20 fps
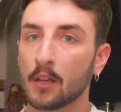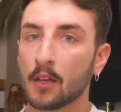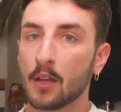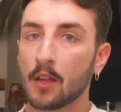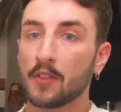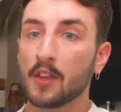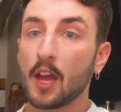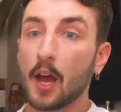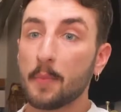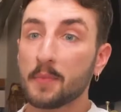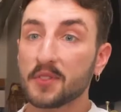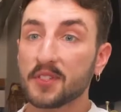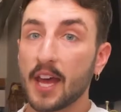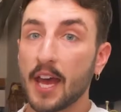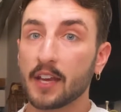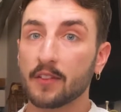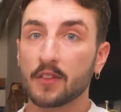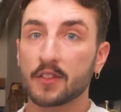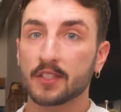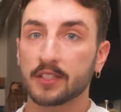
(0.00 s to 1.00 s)
The
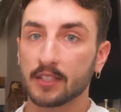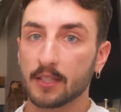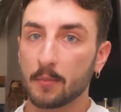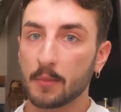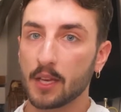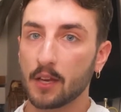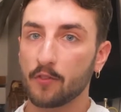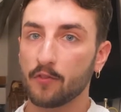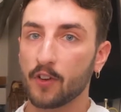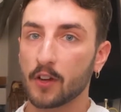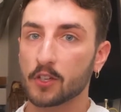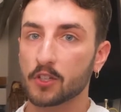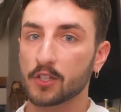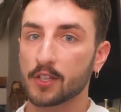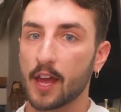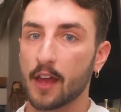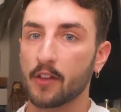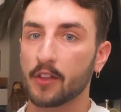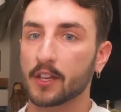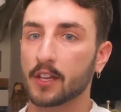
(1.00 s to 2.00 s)
upside of this limited
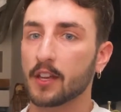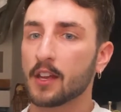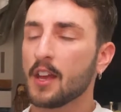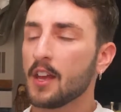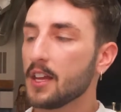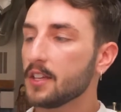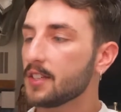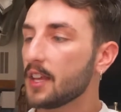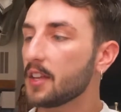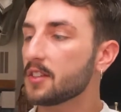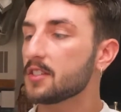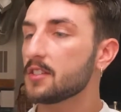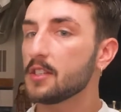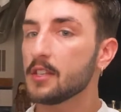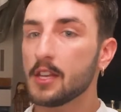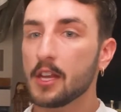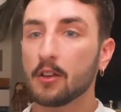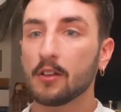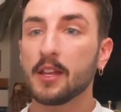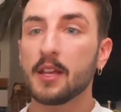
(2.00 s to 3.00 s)
functionality is that it's
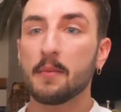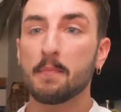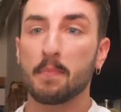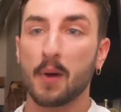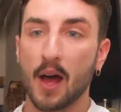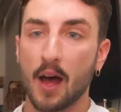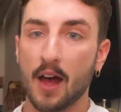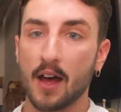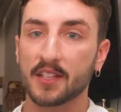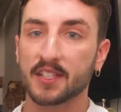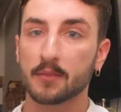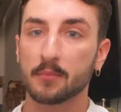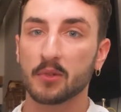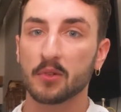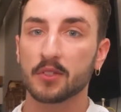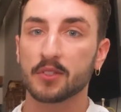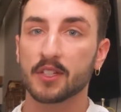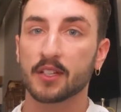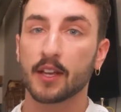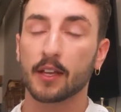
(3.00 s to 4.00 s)
nearly
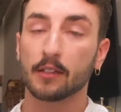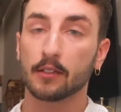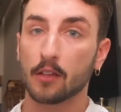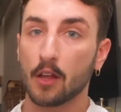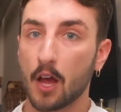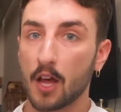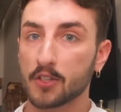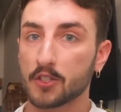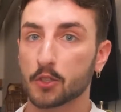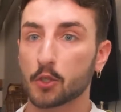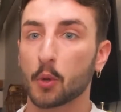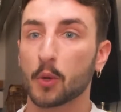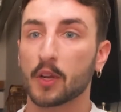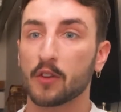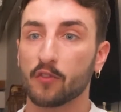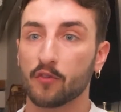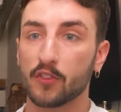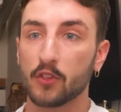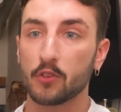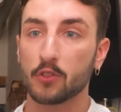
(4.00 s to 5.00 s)
impossible to get lost or
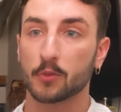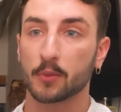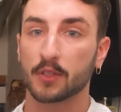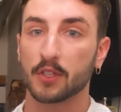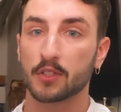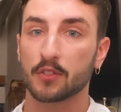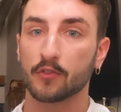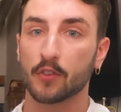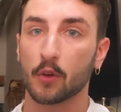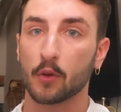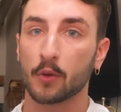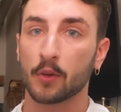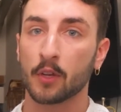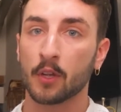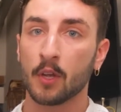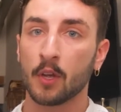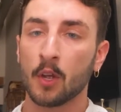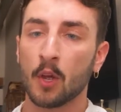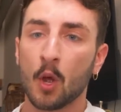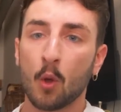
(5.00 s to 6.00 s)
confused with this phone.
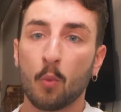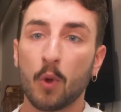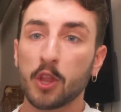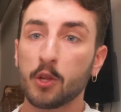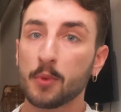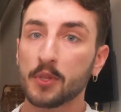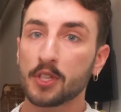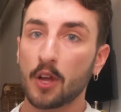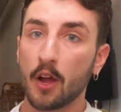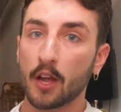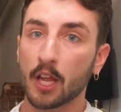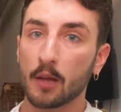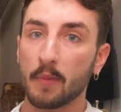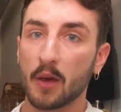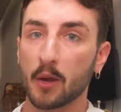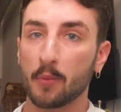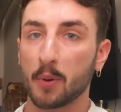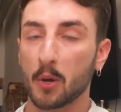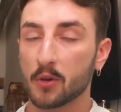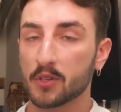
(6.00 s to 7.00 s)
Whether we're talking about
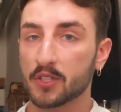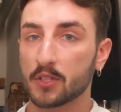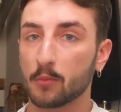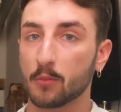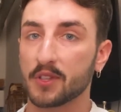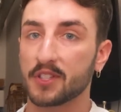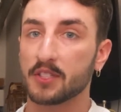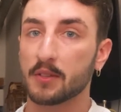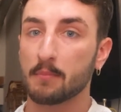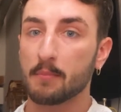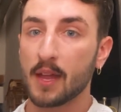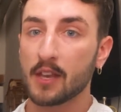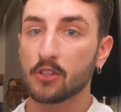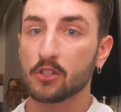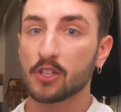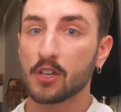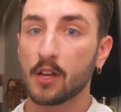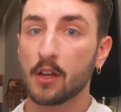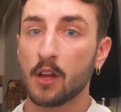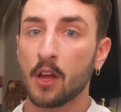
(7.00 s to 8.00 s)
a person with
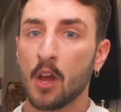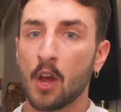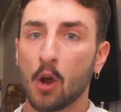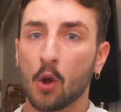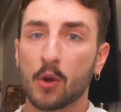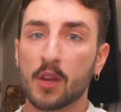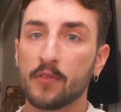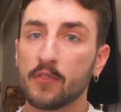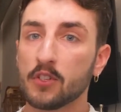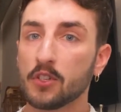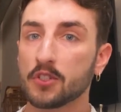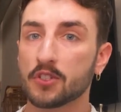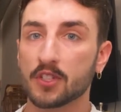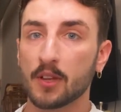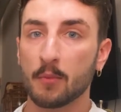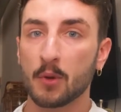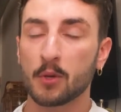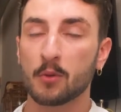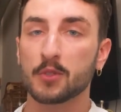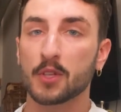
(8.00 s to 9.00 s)
dementia or even just
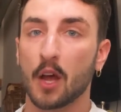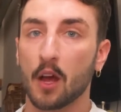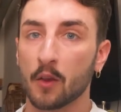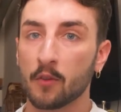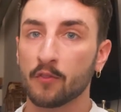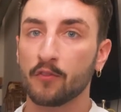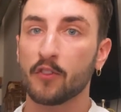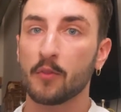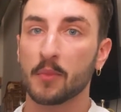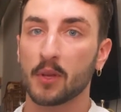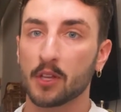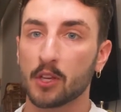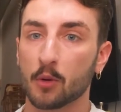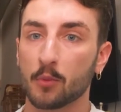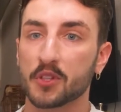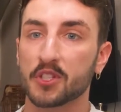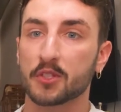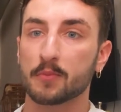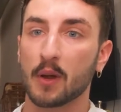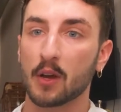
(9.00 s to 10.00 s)
someone who's unfamiliar
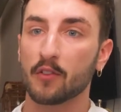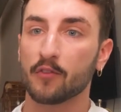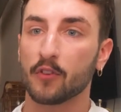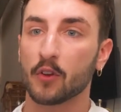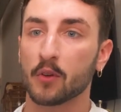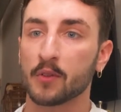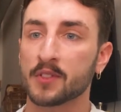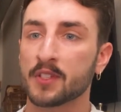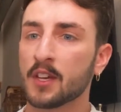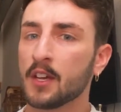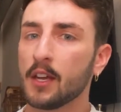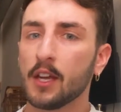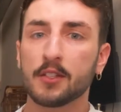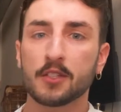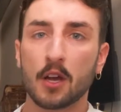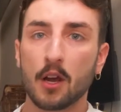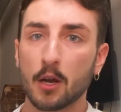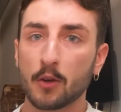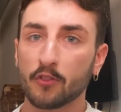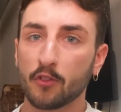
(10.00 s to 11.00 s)
with smartphones, it's
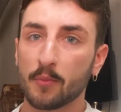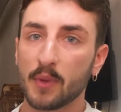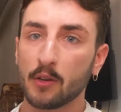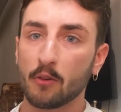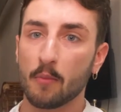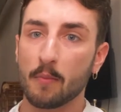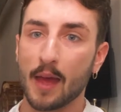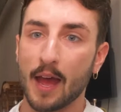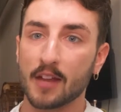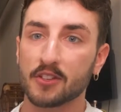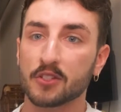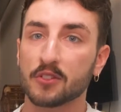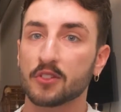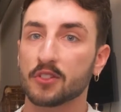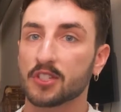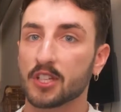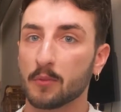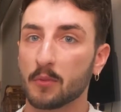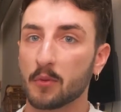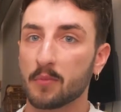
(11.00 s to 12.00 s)
hard for me to imagine
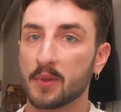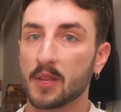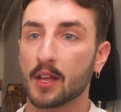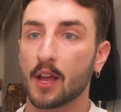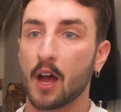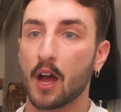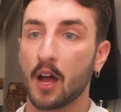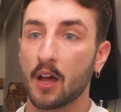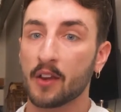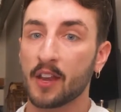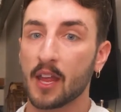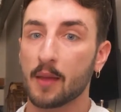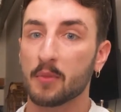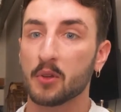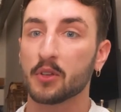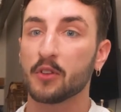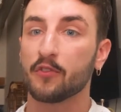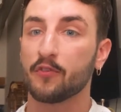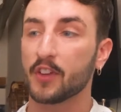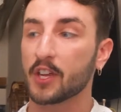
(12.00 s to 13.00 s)
someone being unable
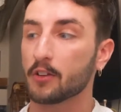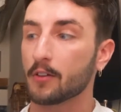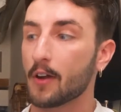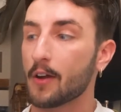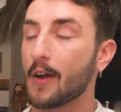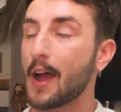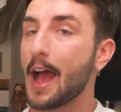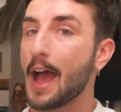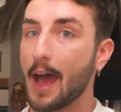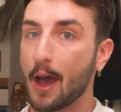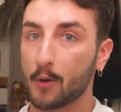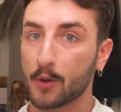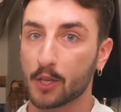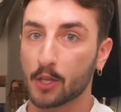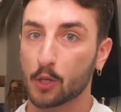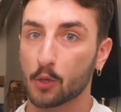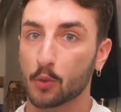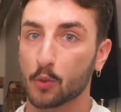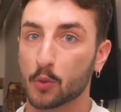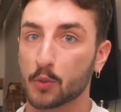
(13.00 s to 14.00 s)
to figure out how to
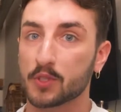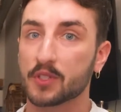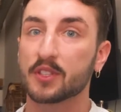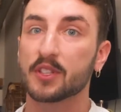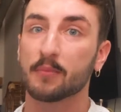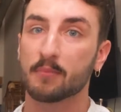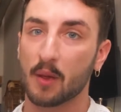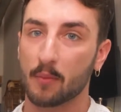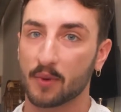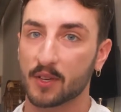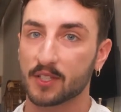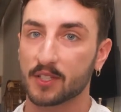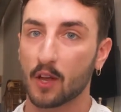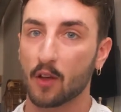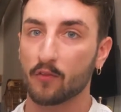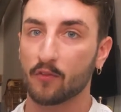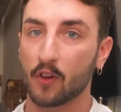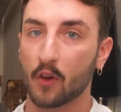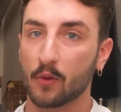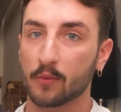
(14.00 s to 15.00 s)
use the memory cell
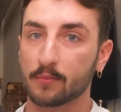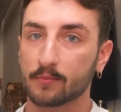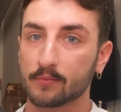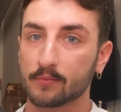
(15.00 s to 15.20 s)
phone.